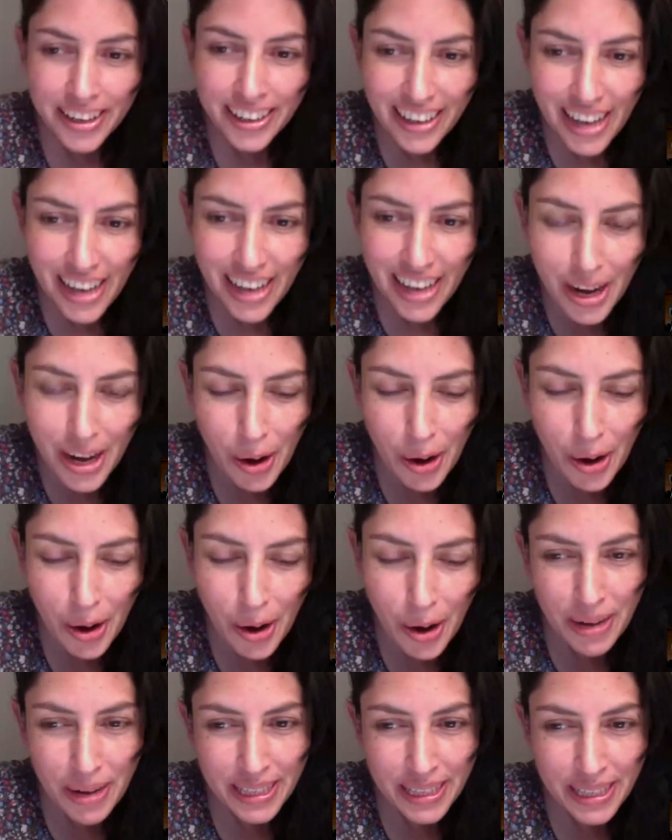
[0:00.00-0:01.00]
Hello,
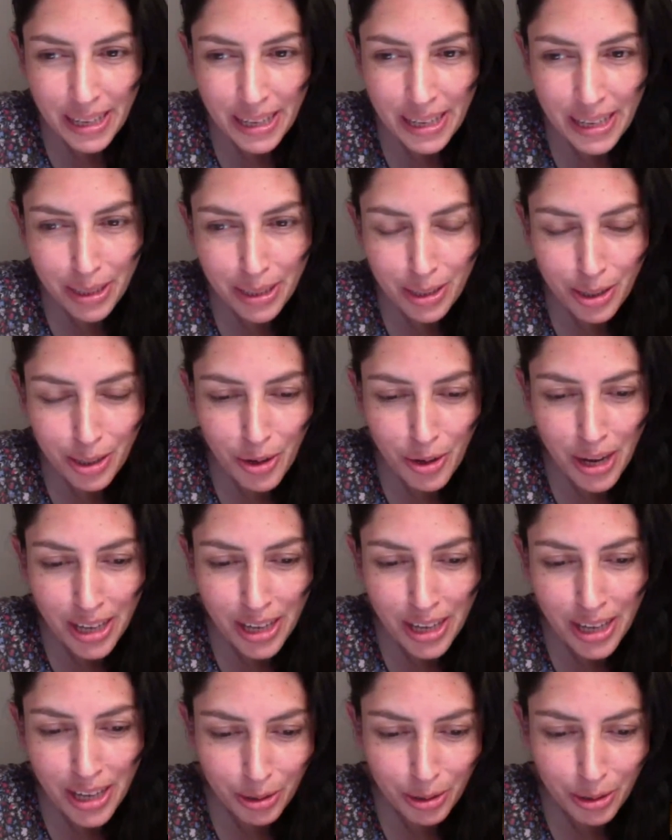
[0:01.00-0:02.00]
my name is
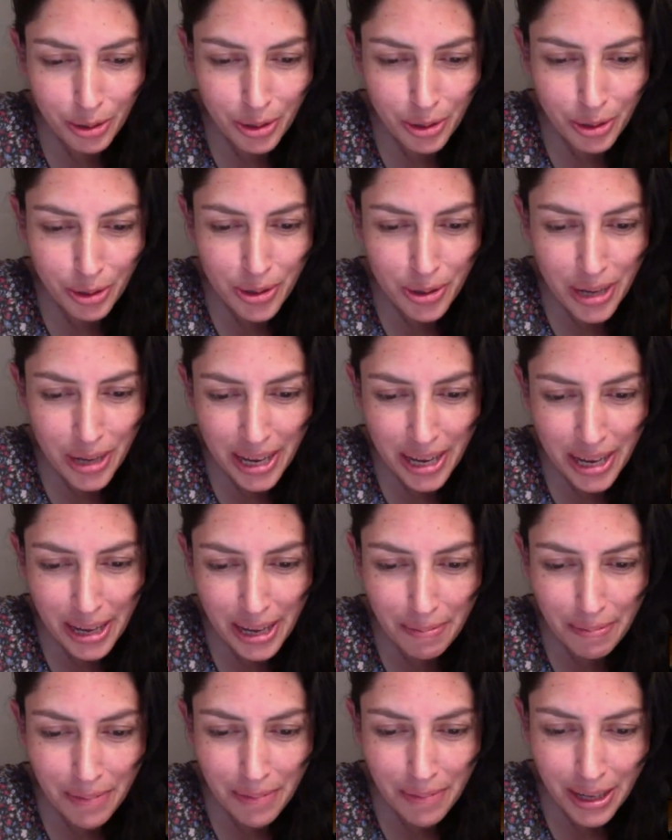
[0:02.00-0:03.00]
Joanna Toro. I
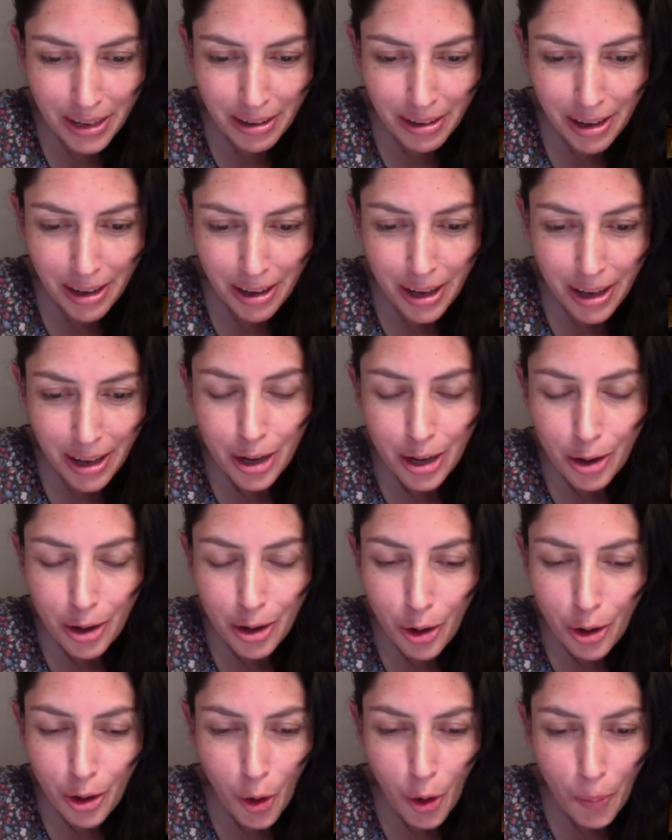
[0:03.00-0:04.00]
am a
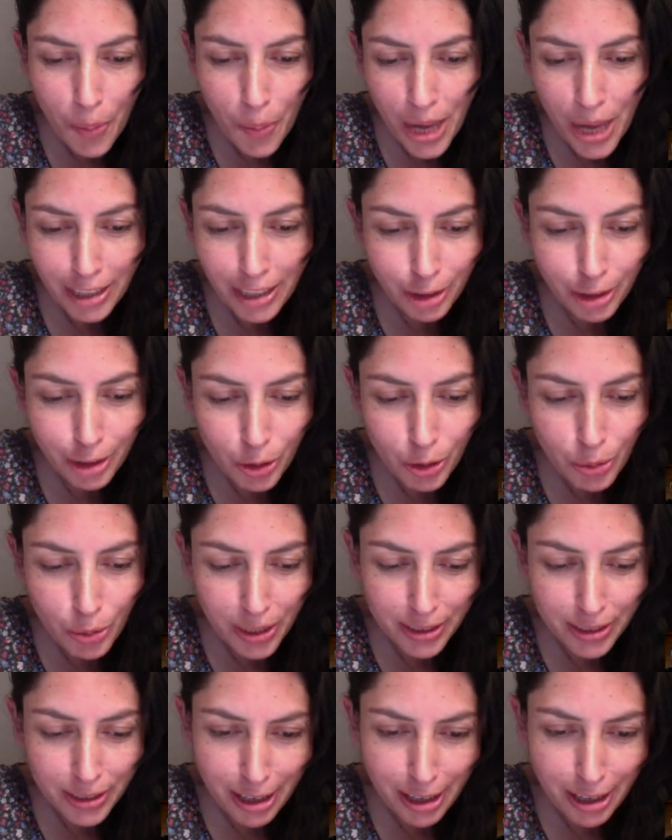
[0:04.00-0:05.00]
Colombian
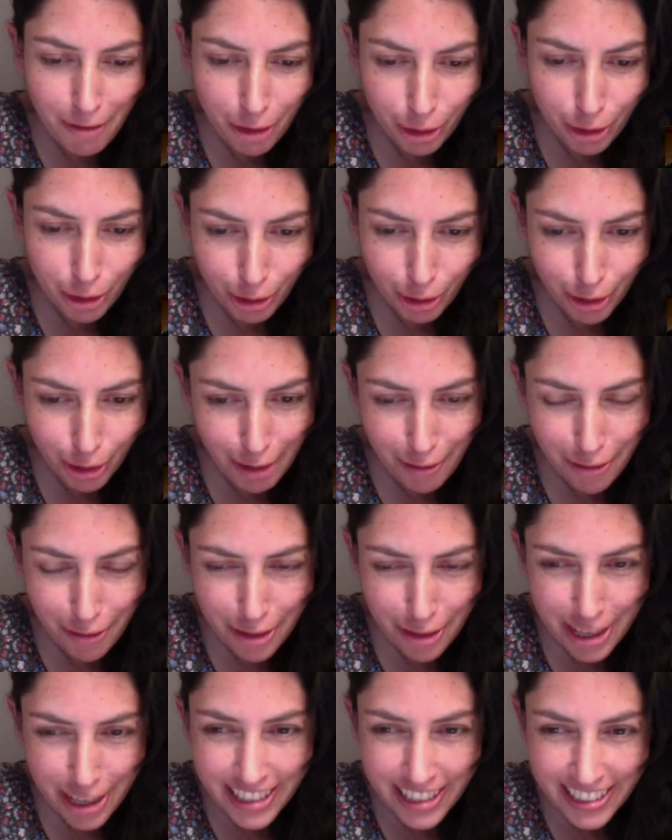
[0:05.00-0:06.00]
documentary
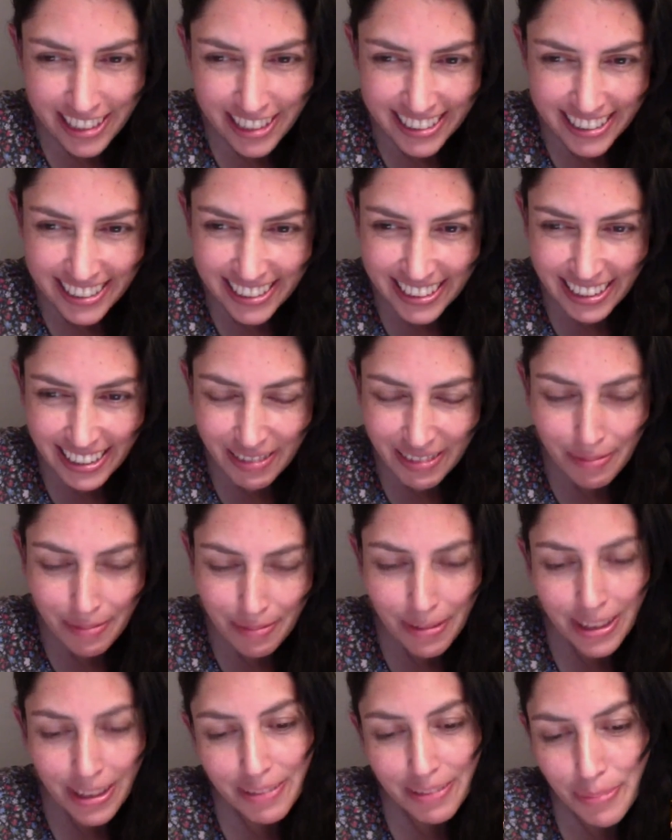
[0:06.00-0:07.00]
photography.
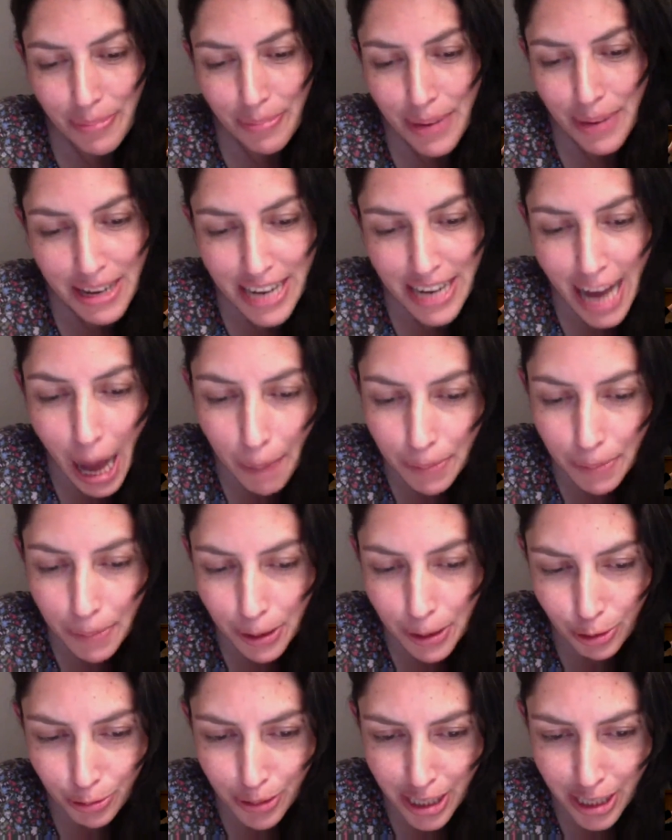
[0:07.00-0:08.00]
Very happy
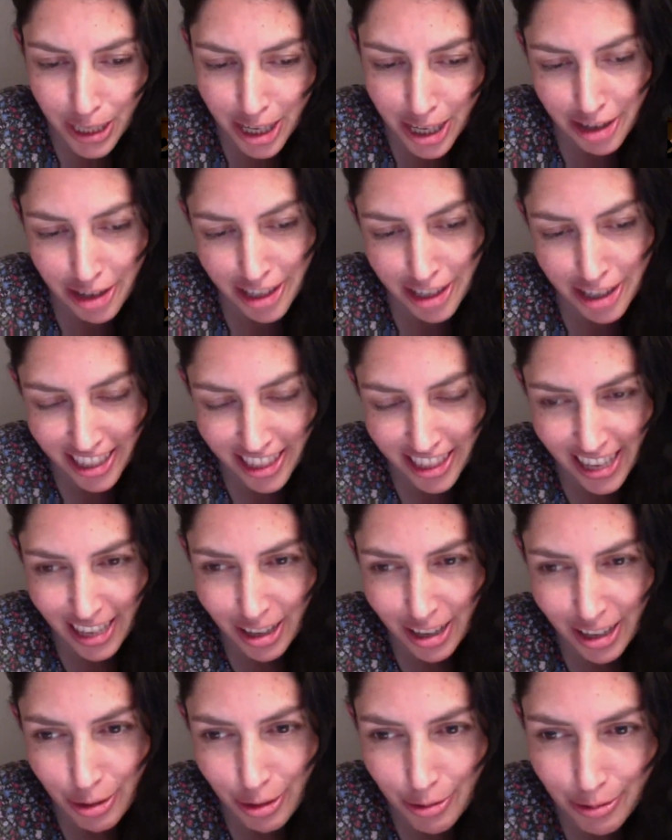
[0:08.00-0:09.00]
to be here.
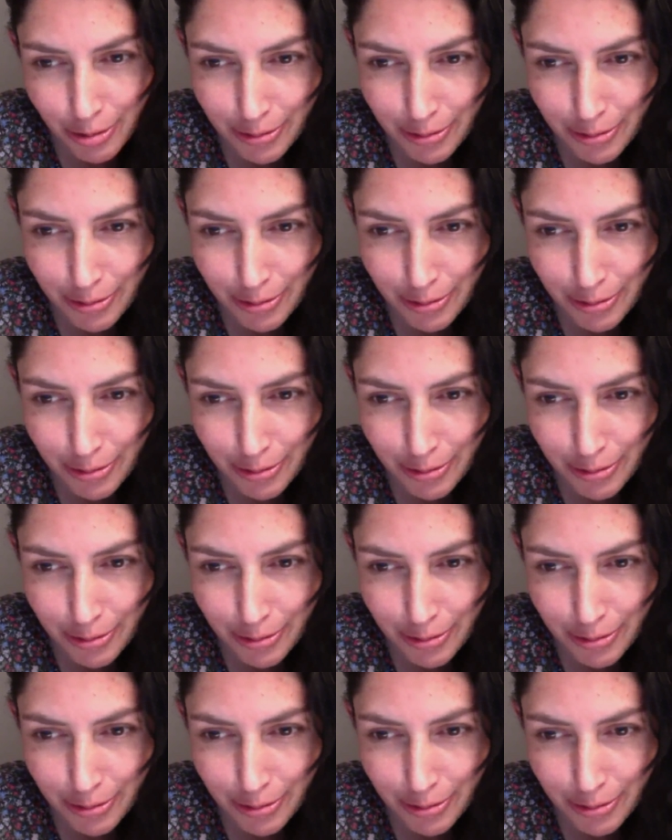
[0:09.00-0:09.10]
Thank you.